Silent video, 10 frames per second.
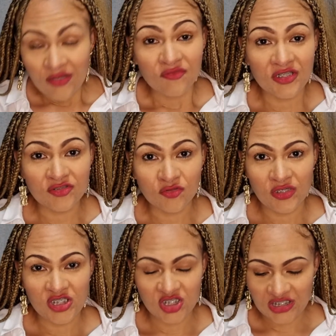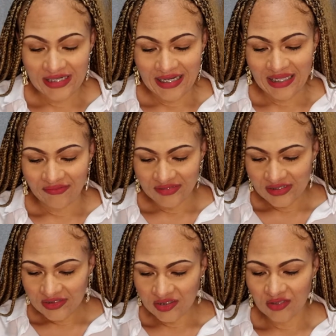First question, I loved
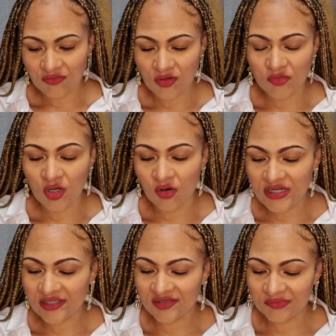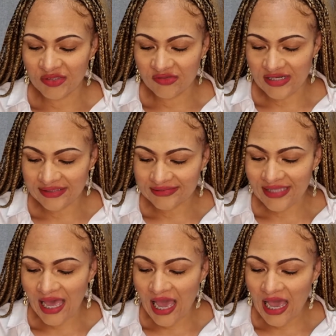it. From your own experience,
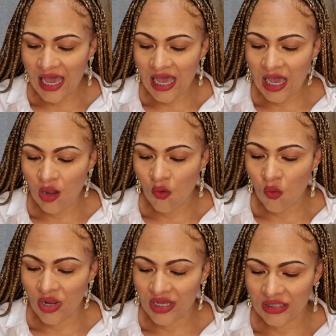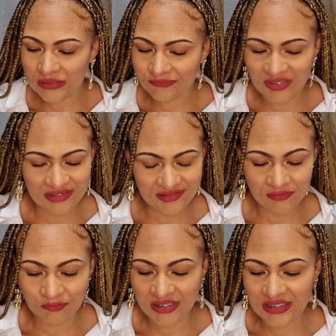how is
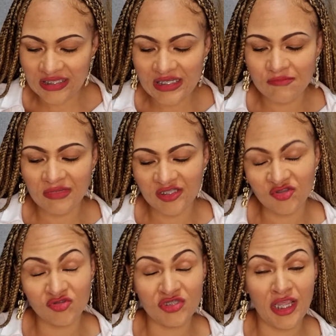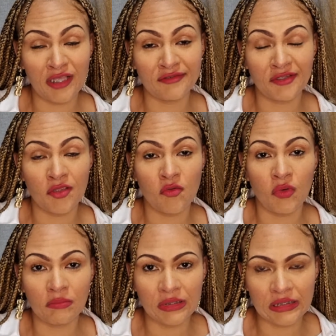it being in ministry as a
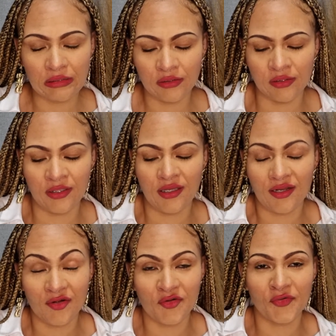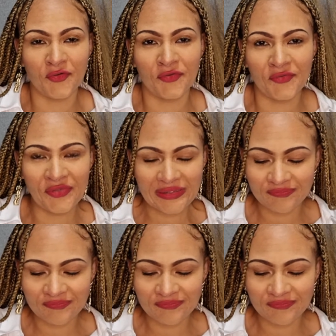woman? Girl,